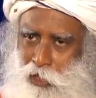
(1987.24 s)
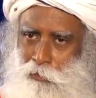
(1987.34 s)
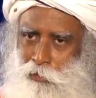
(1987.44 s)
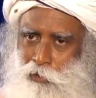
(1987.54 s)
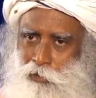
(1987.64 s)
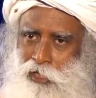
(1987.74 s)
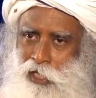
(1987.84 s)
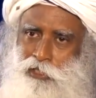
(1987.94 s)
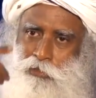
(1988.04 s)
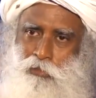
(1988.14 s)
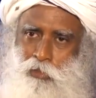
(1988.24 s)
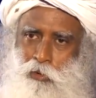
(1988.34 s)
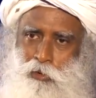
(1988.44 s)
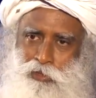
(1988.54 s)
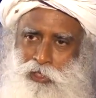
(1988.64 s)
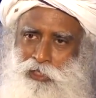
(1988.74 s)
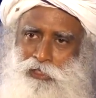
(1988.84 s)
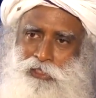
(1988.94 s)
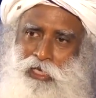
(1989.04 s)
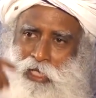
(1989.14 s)
be able to sense more
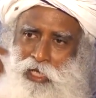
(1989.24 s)
things than